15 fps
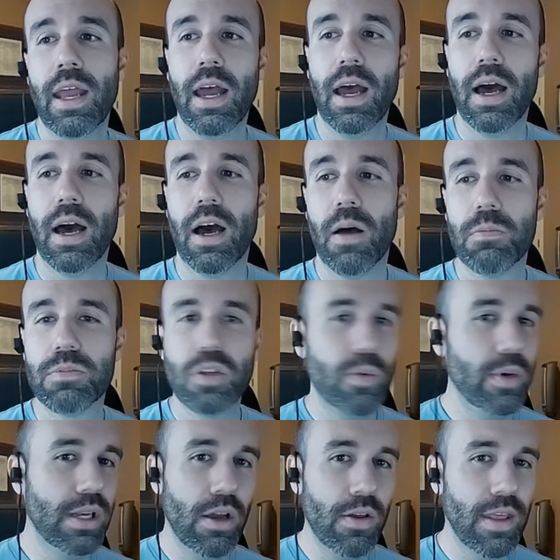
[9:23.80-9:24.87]
So
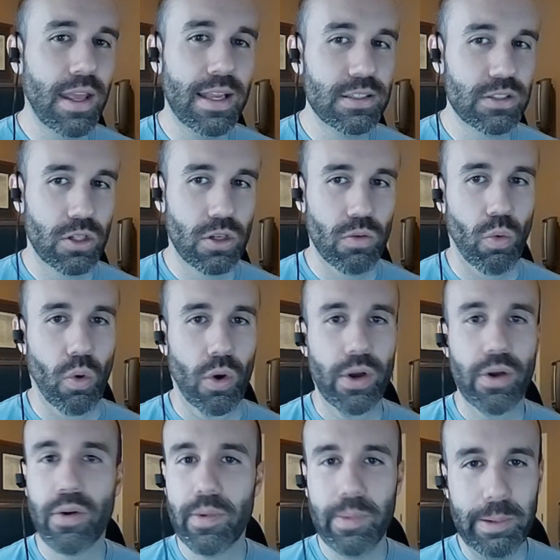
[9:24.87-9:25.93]
we know that he's a good
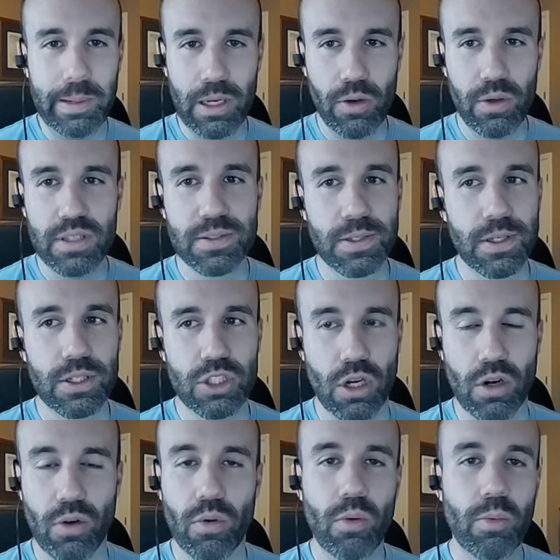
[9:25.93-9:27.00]
warrior. We know he's a good
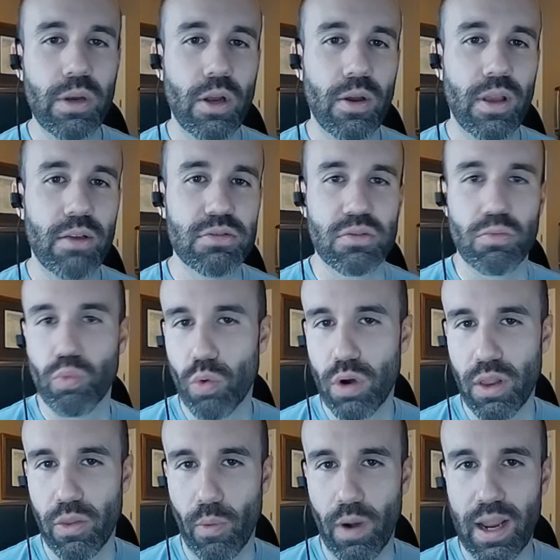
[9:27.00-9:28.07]
general. We know he was one
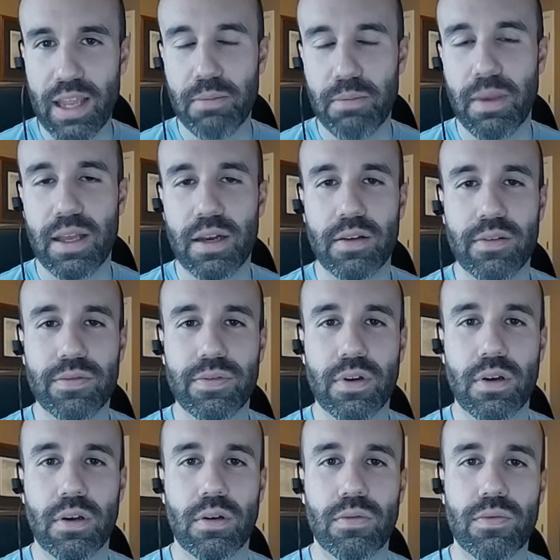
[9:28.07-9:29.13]
of the right hand men
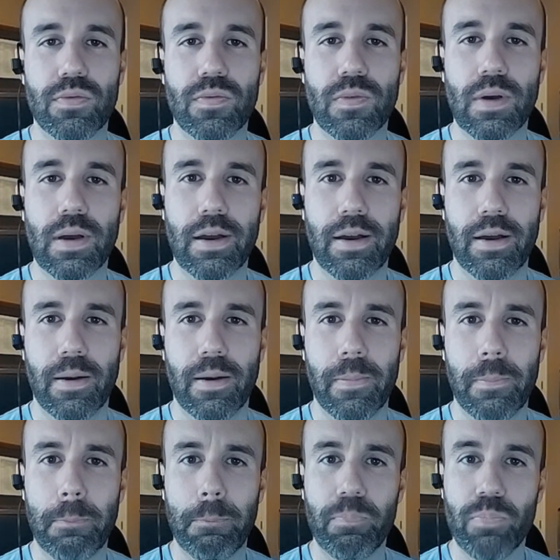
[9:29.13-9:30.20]
of
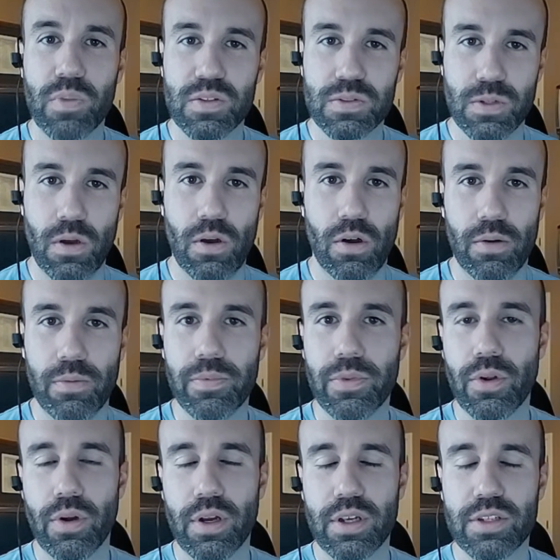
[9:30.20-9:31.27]
Saul
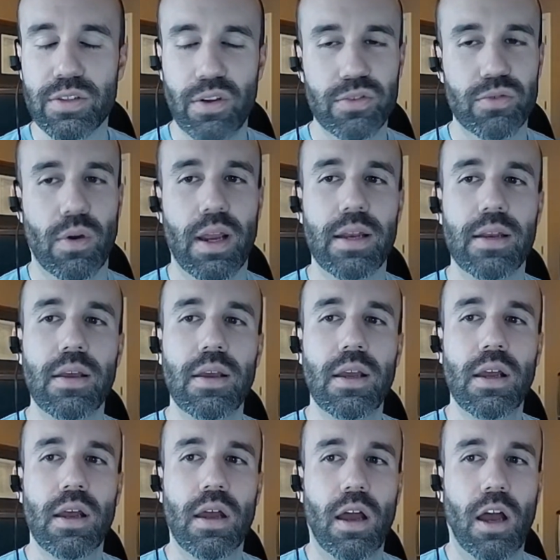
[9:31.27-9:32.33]
during Saul's reign,
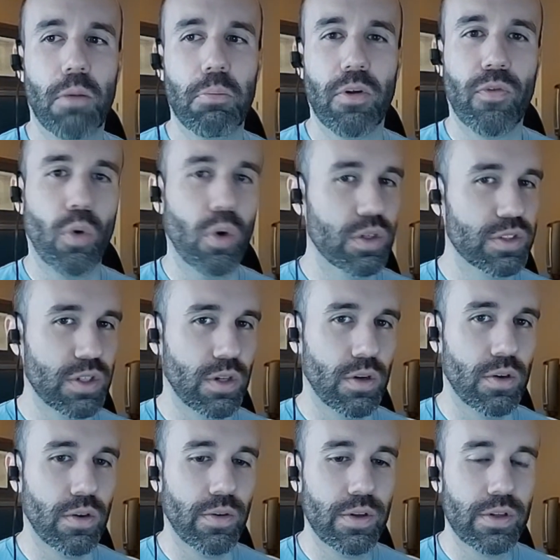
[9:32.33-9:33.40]
before
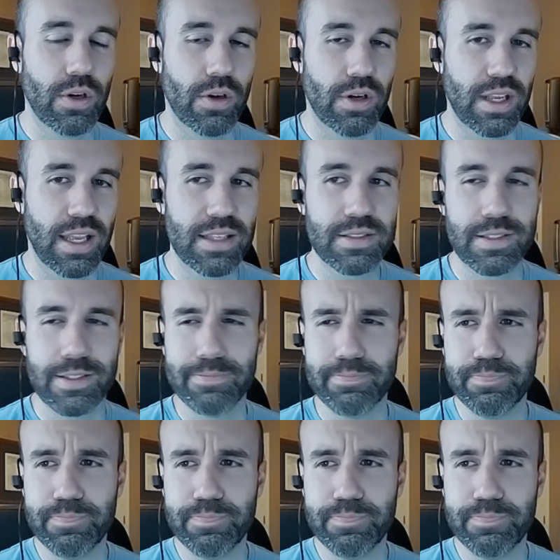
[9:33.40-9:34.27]
Saul turned against him.